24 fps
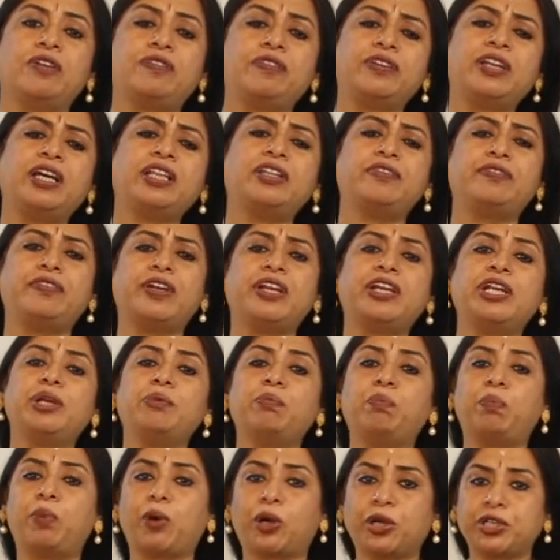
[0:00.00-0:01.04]
of another very
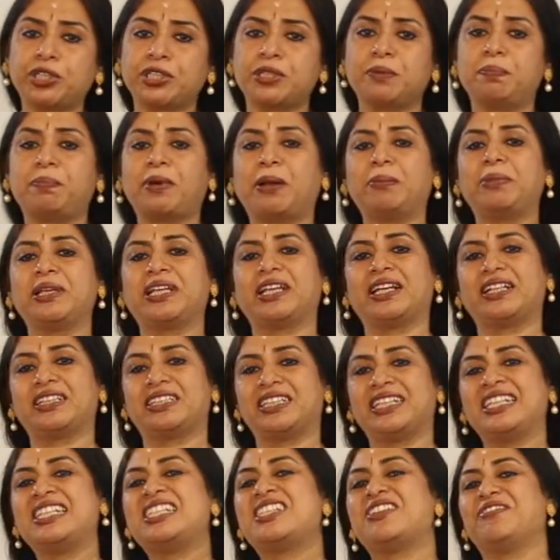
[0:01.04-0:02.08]
important public health
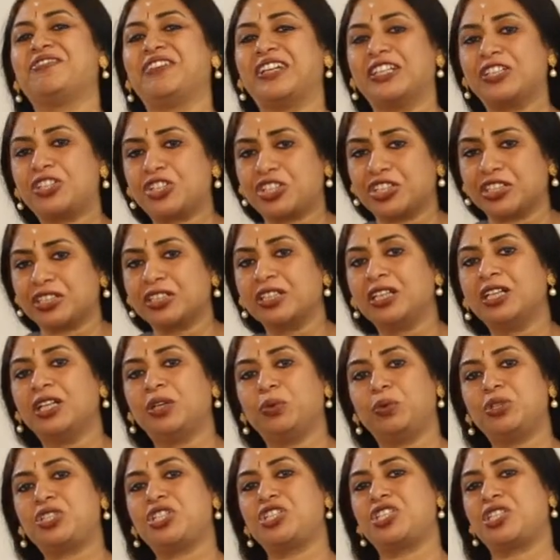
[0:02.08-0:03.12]
intervention,
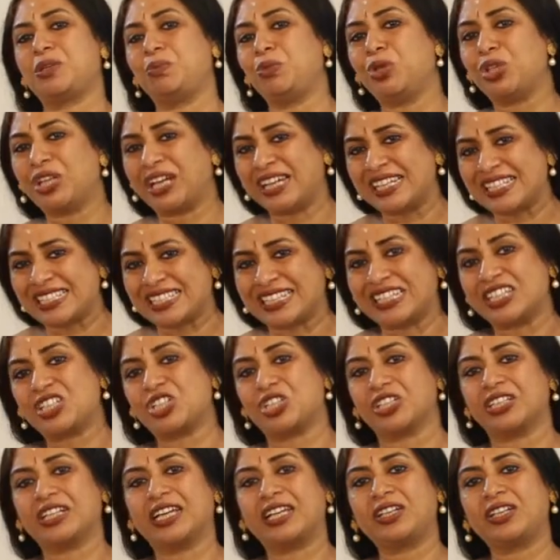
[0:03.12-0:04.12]
which is immunization.